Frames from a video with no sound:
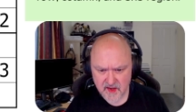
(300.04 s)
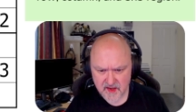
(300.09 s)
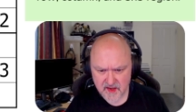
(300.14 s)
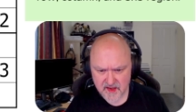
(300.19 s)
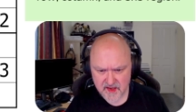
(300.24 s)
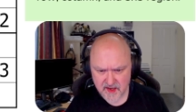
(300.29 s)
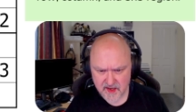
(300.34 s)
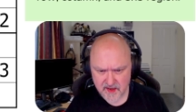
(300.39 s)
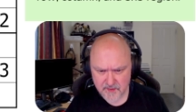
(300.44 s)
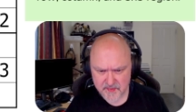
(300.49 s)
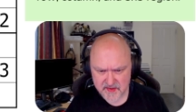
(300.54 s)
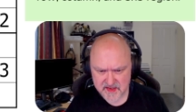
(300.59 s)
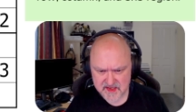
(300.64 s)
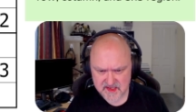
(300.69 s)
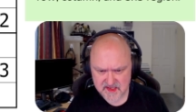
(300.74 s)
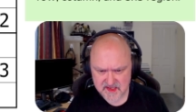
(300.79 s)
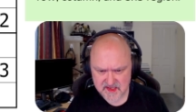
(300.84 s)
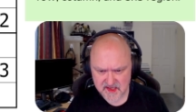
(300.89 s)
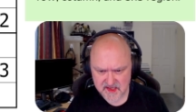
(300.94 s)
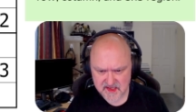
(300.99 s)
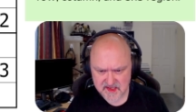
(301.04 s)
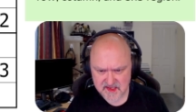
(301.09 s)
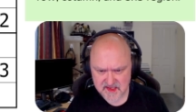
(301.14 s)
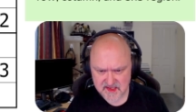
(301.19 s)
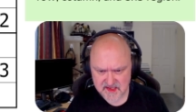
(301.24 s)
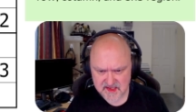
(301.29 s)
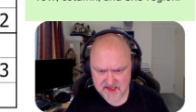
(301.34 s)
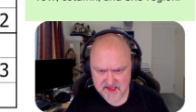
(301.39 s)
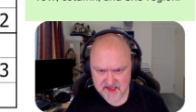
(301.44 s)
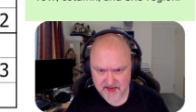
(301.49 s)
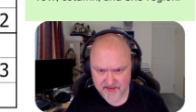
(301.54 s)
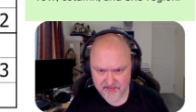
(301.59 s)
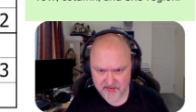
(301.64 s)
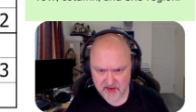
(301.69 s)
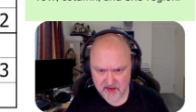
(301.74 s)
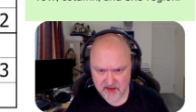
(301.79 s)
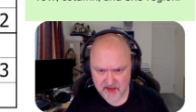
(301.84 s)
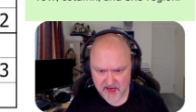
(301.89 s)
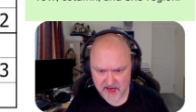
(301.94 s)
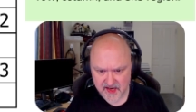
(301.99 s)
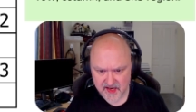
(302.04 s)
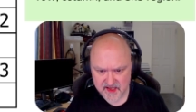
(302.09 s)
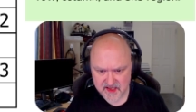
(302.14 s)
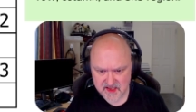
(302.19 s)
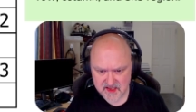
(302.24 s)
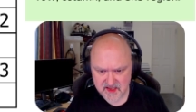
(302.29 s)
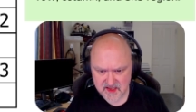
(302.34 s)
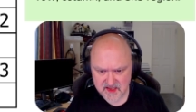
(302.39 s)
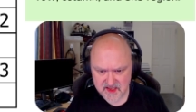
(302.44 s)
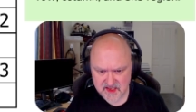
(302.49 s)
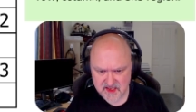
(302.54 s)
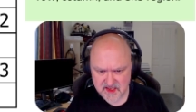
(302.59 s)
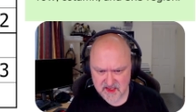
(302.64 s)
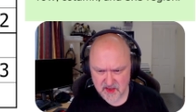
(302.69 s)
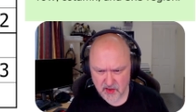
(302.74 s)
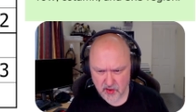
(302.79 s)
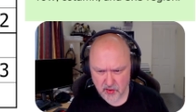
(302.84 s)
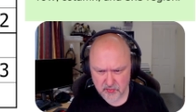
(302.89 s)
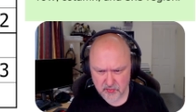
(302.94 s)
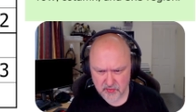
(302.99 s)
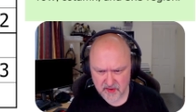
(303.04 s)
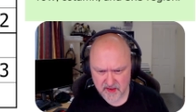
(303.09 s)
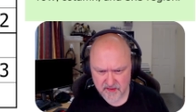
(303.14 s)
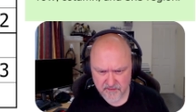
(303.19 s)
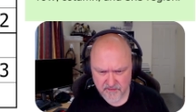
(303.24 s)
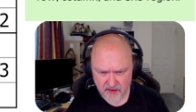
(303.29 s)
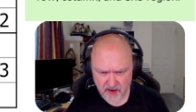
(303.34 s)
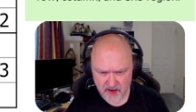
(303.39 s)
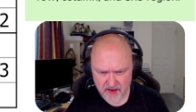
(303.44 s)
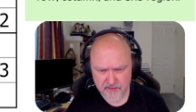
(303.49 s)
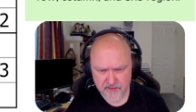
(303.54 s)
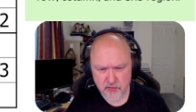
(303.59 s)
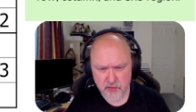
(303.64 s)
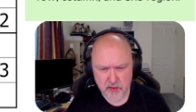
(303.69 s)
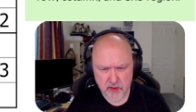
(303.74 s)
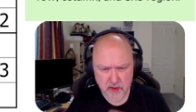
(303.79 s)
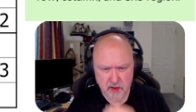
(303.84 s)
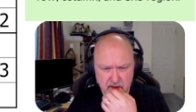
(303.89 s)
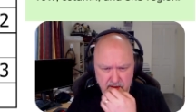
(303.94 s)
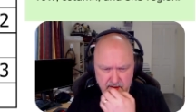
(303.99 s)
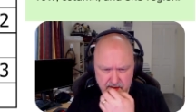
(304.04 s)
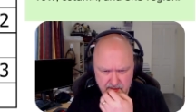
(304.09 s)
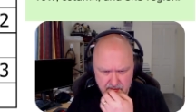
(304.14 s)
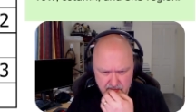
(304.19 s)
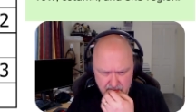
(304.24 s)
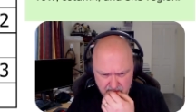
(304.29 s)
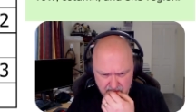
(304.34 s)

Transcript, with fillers: can't be six, seven, eight. This is only five or nine.